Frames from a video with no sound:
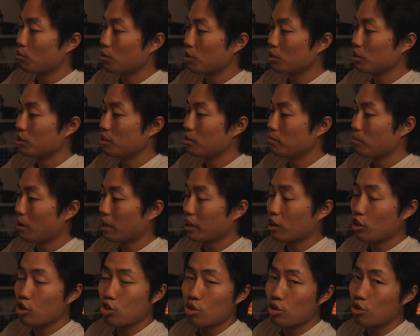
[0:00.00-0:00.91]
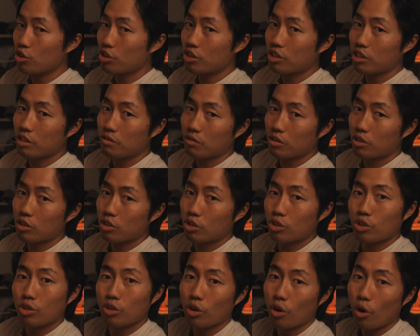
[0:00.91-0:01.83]
really make a huge difference
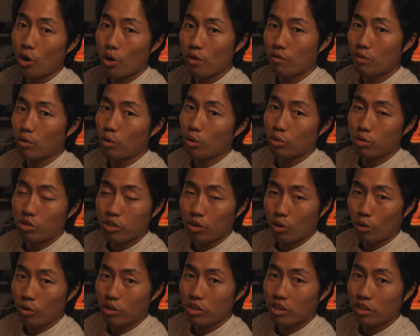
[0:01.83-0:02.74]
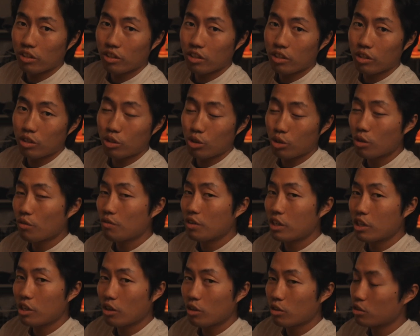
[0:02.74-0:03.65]
to the overall storytelling to your
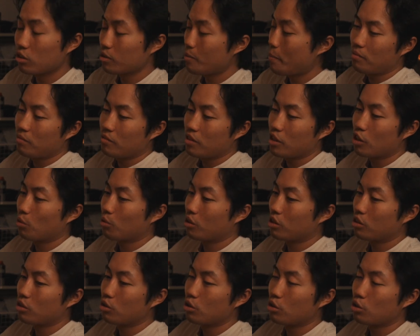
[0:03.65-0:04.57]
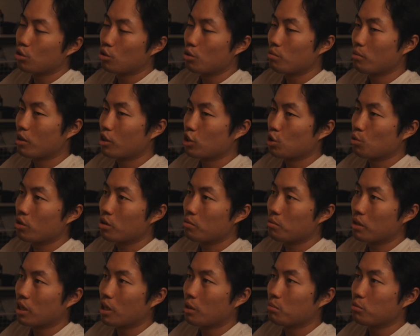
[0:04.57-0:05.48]
videos. You don't want to do too much where
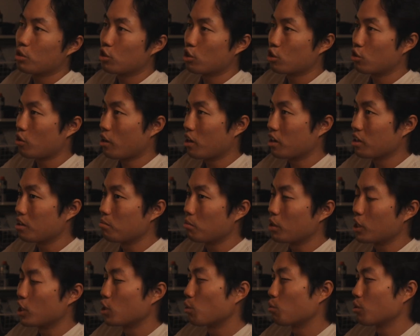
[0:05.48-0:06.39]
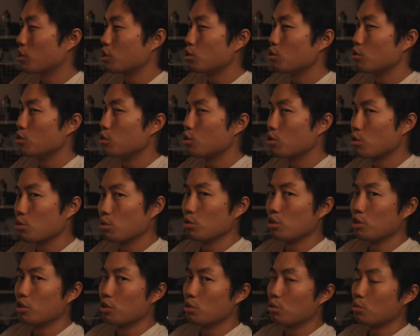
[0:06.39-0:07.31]
it becomes distracting, but you don't want to do too
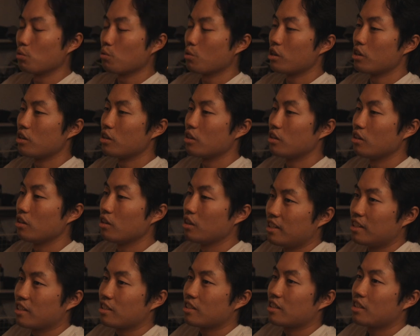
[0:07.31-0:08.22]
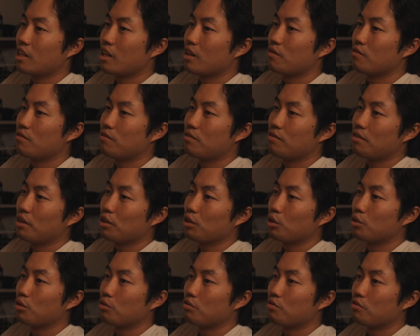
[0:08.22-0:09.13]
little where it doesn't have a
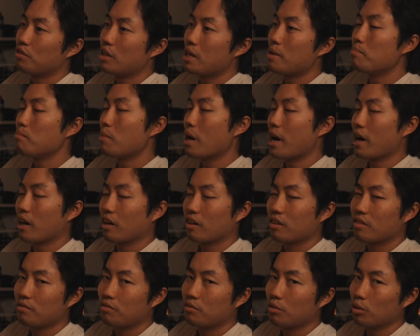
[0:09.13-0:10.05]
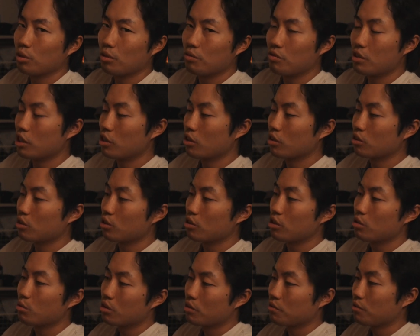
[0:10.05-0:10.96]
lot of impact for the video. So
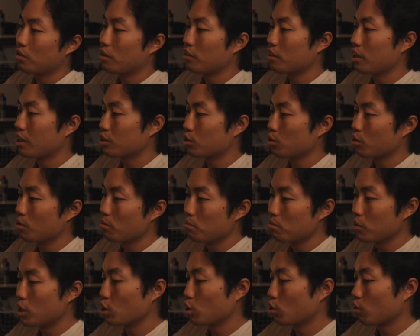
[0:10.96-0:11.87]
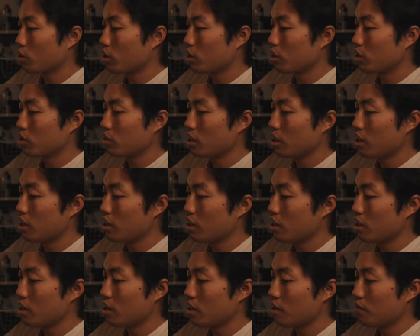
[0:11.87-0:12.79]
you want to find that sort of middle ground
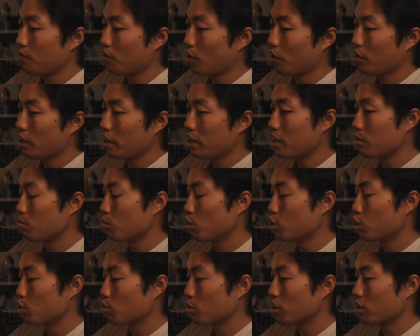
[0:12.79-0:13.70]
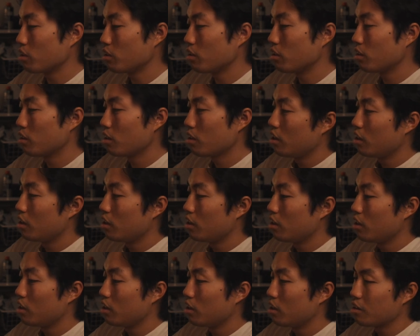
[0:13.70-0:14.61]
and find that in between.
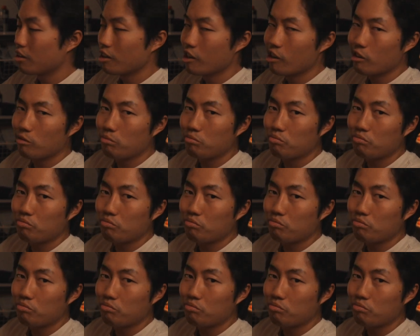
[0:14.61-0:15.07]
And yeah,